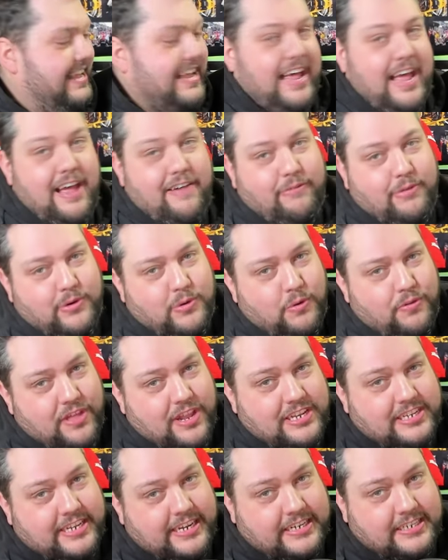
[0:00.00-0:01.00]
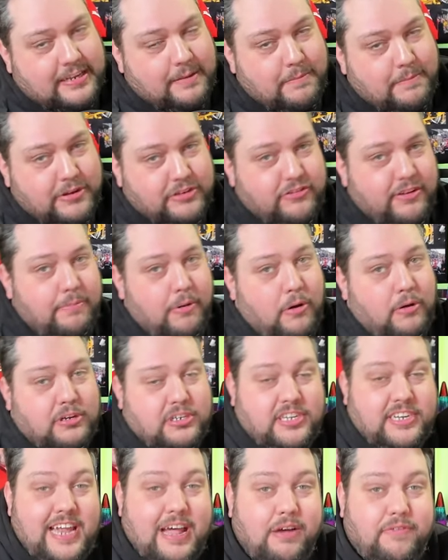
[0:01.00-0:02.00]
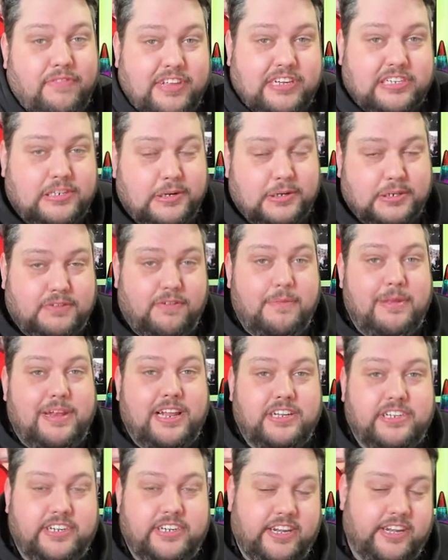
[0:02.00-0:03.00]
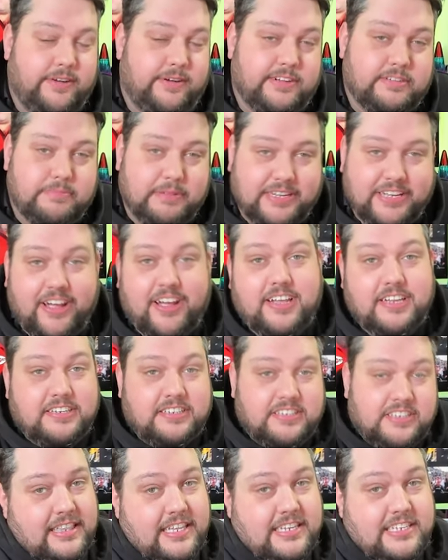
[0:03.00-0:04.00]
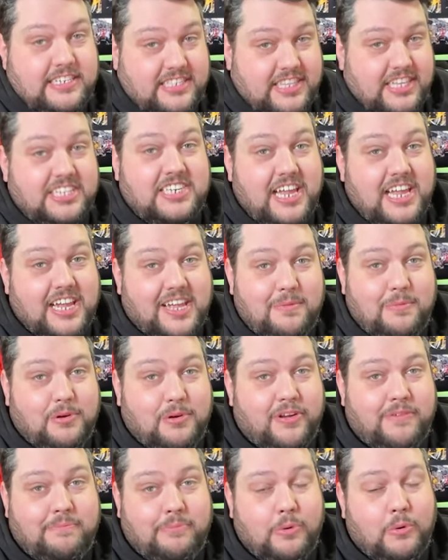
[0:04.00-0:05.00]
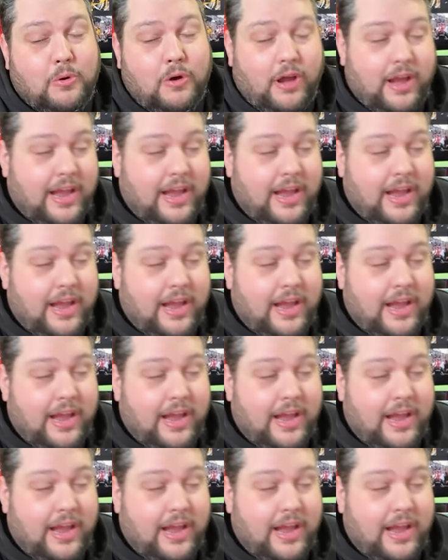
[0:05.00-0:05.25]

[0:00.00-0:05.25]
F1 Authentics mystery box. Now, if this looks familiar to you, it's because this is the second one I bought.